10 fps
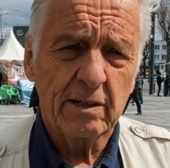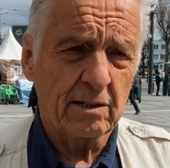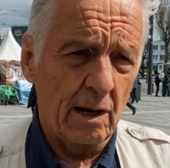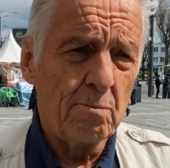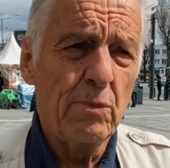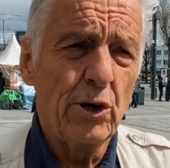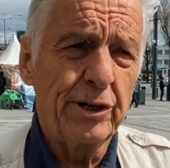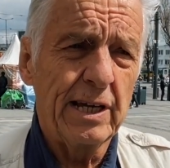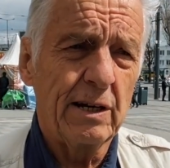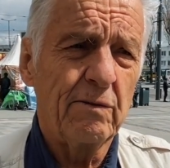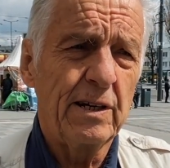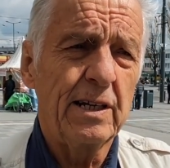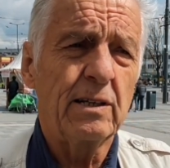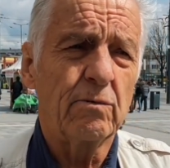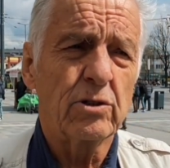Cambodia when
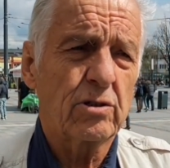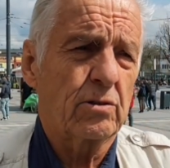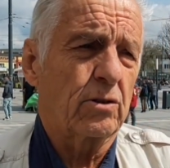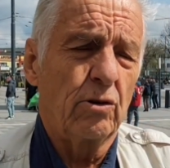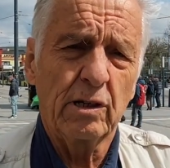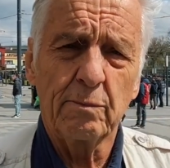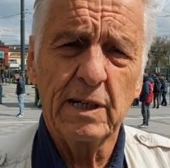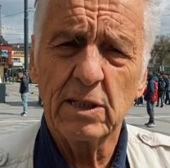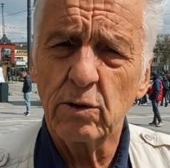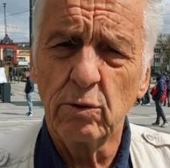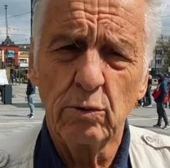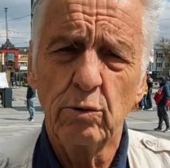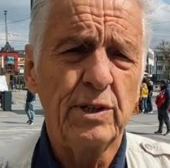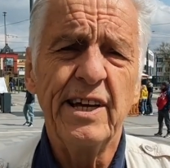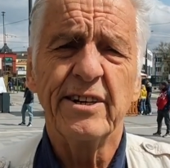it was going back to
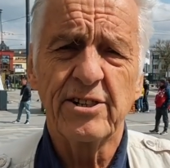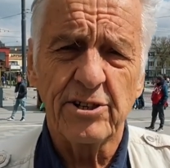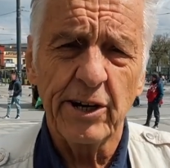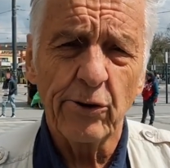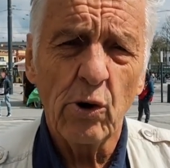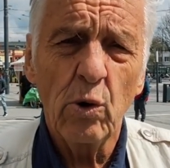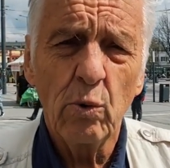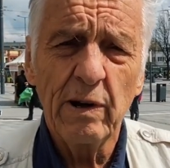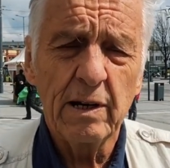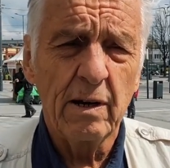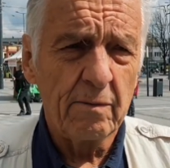year zero when